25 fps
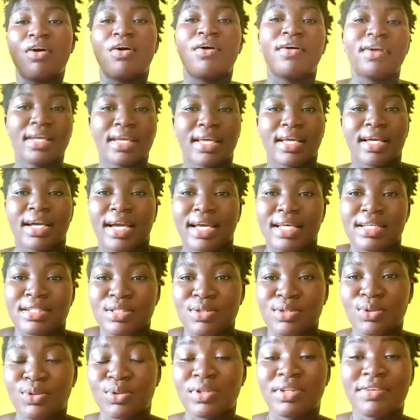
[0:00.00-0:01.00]
Okay guys,
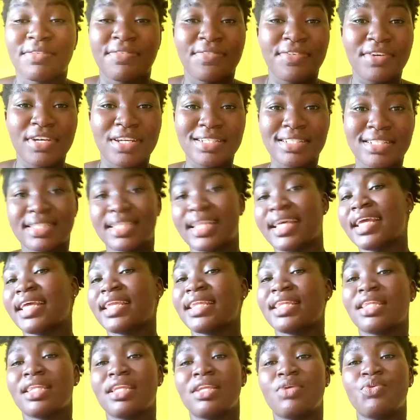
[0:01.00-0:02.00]
so the first
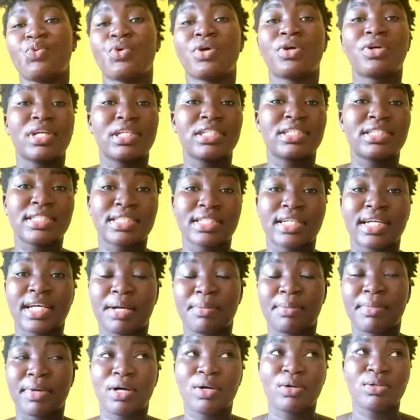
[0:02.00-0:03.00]
thing we're going to talk
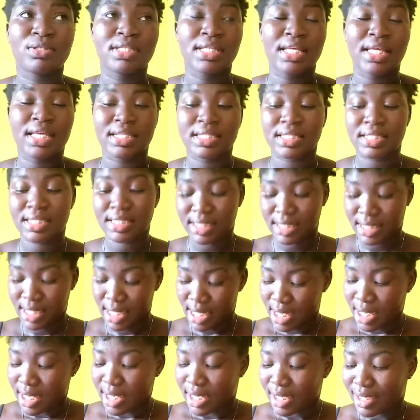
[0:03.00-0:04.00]
about is
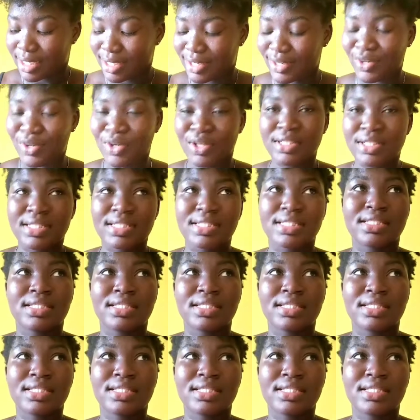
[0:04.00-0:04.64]
not